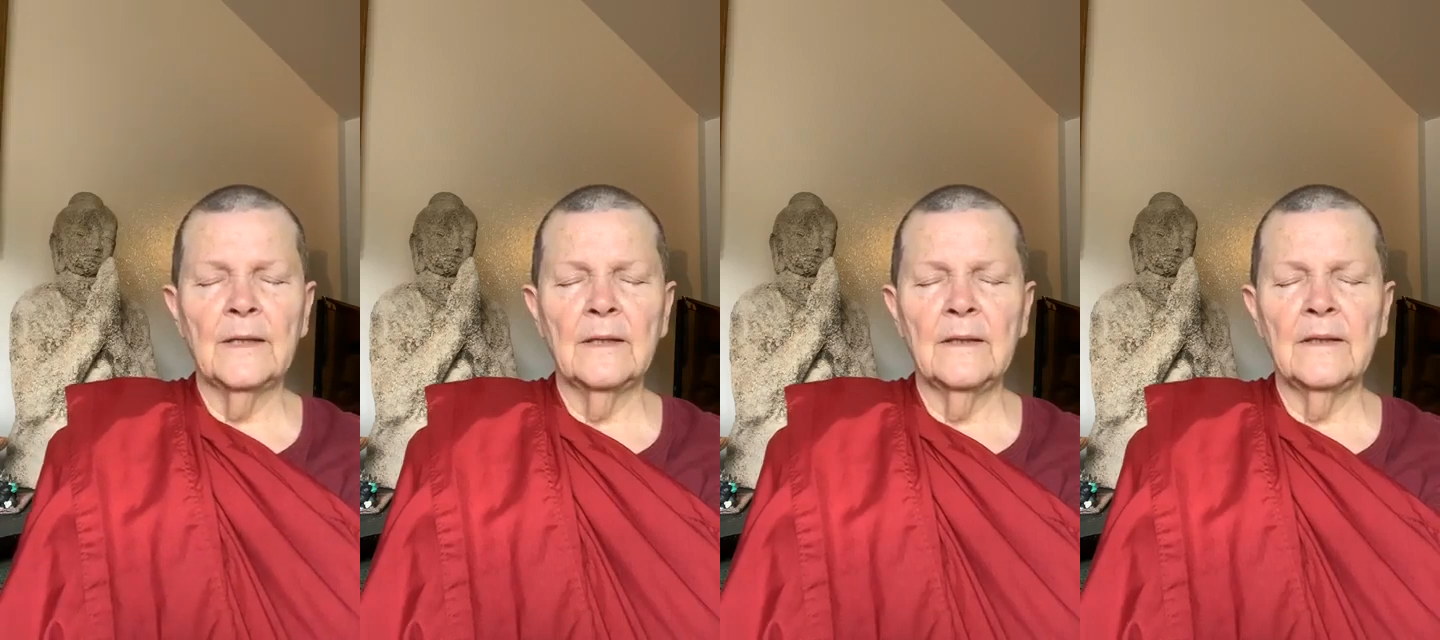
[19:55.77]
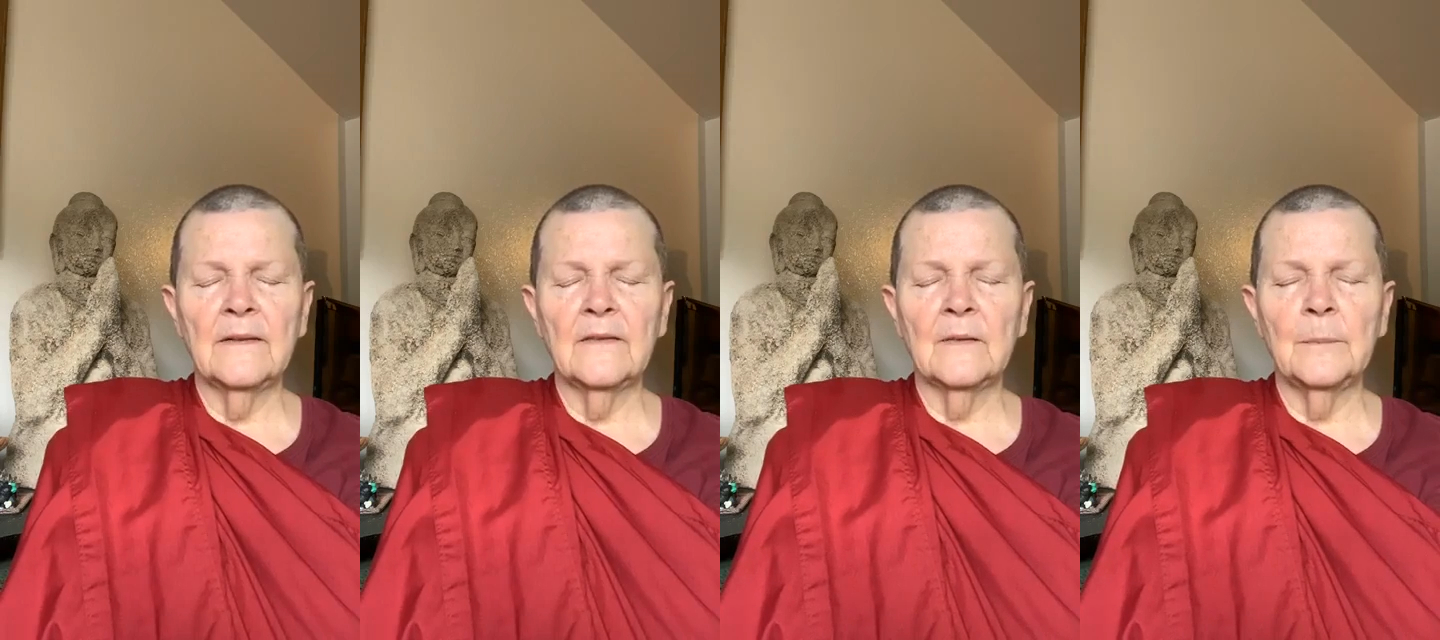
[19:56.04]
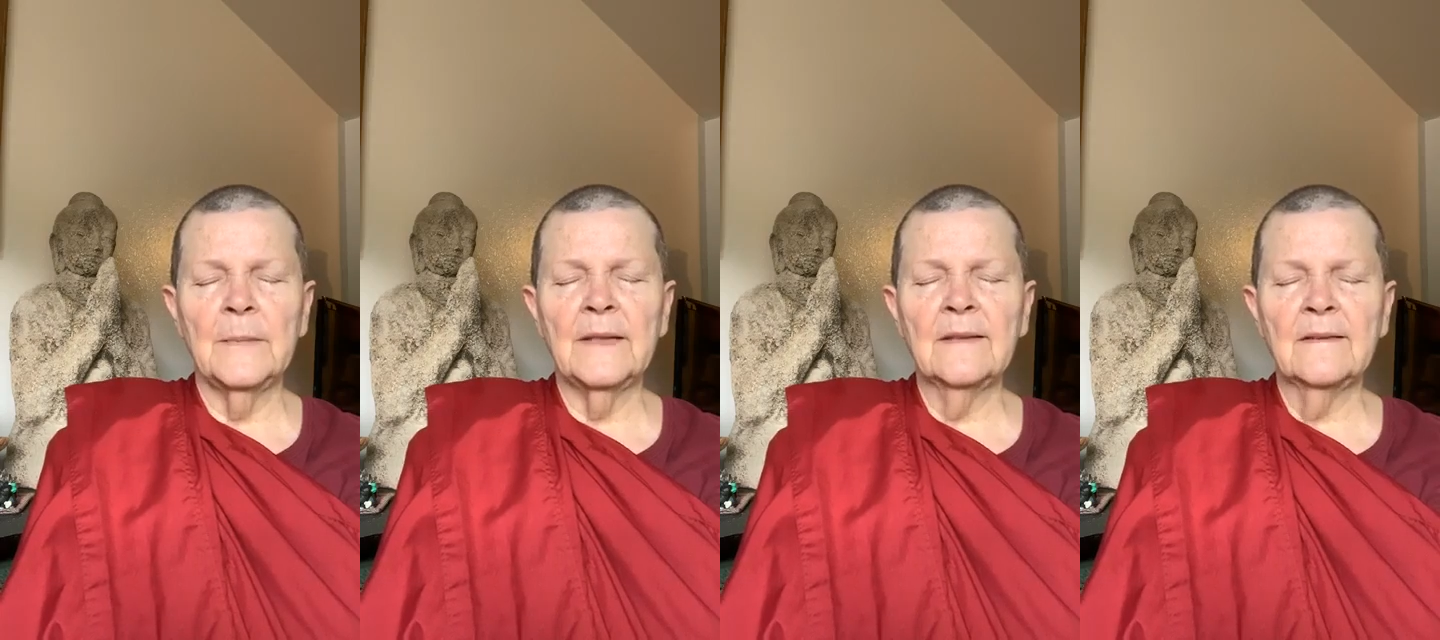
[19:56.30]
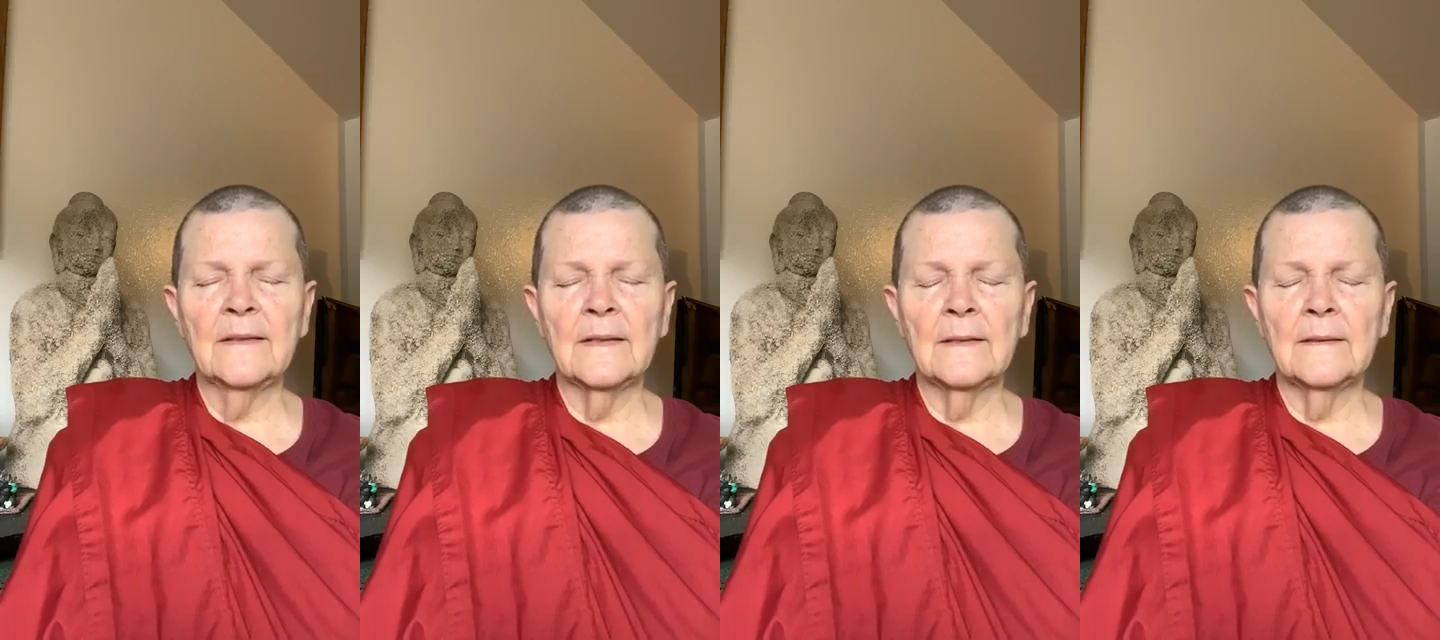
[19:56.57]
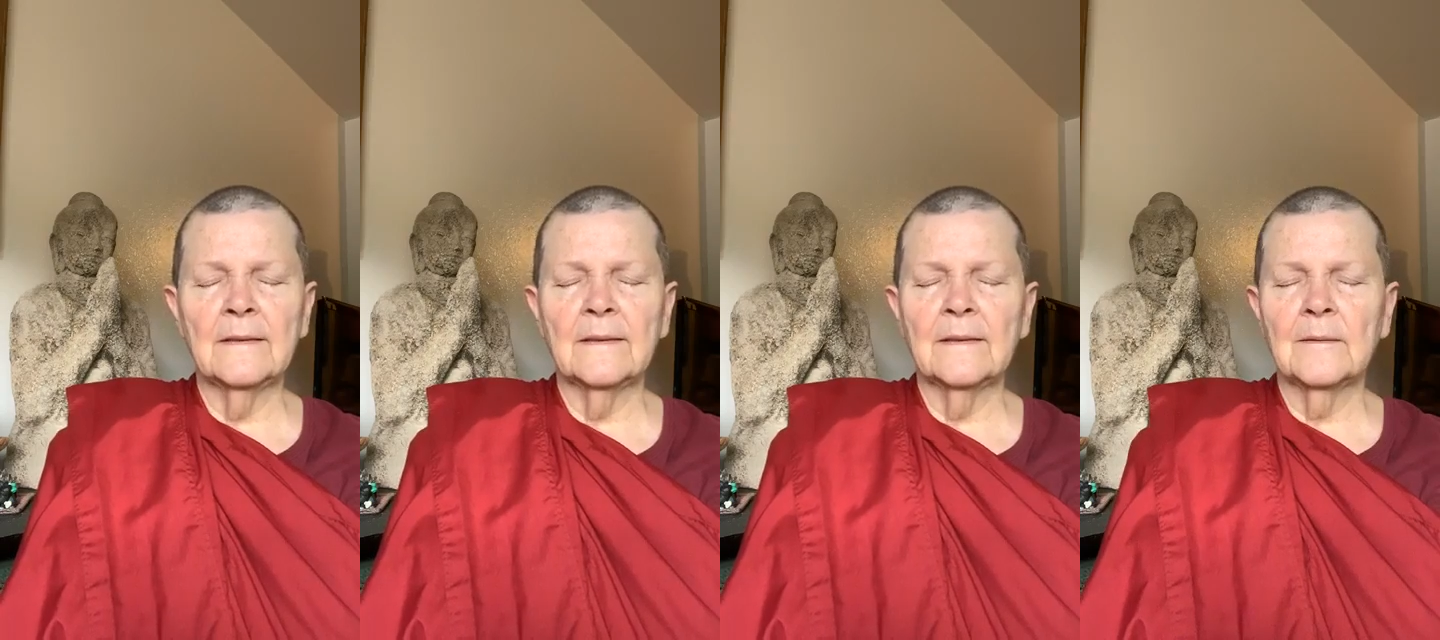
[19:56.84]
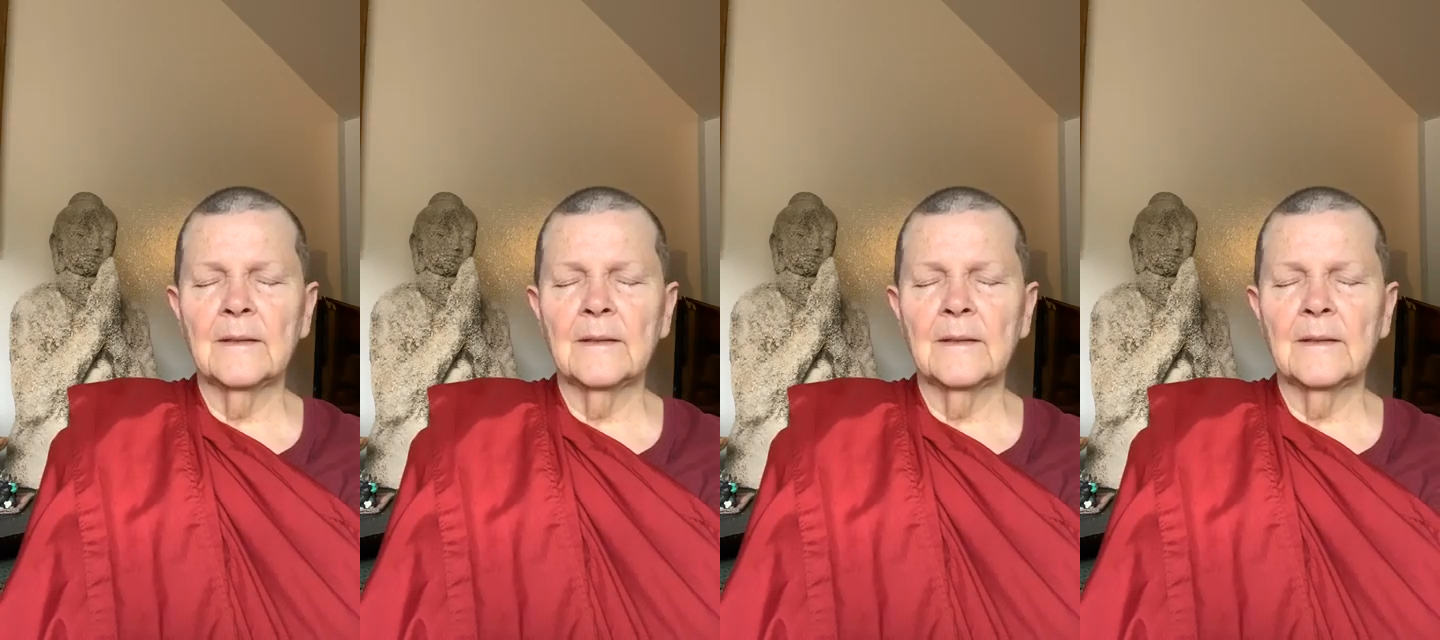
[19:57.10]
can dismiss it